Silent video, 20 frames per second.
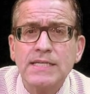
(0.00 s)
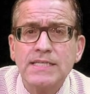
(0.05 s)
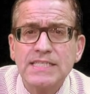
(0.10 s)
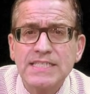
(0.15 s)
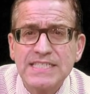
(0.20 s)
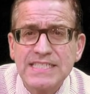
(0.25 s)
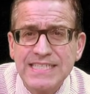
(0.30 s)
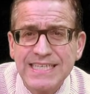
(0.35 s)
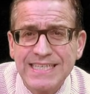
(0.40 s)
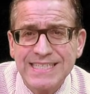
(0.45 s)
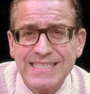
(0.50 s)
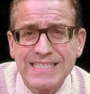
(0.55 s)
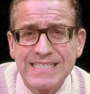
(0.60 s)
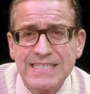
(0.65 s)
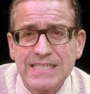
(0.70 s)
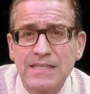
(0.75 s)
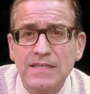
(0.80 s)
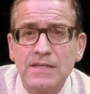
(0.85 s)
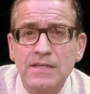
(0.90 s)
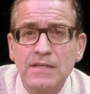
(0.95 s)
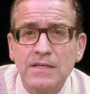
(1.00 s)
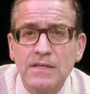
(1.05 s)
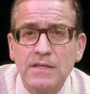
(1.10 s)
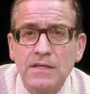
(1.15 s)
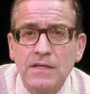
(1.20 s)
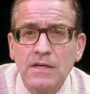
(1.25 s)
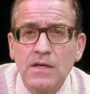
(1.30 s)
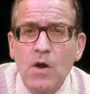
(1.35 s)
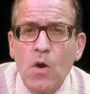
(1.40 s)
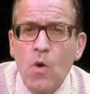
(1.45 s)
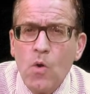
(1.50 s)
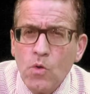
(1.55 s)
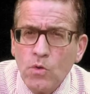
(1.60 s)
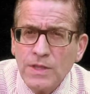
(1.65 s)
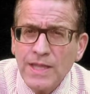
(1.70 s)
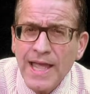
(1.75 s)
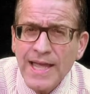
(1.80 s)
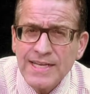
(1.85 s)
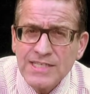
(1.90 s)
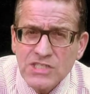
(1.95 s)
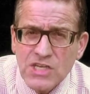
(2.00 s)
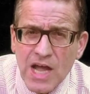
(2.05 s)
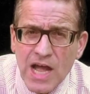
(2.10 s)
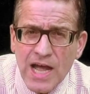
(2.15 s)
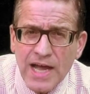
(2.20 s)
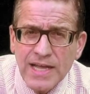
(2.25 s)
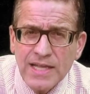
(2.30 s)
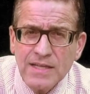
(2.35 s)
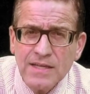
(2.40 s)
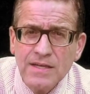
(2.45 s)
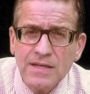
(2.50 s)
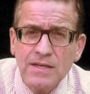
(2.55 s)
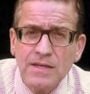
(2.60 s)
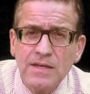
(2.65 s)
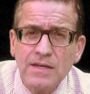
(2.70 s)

Since. Auld Lang Syne,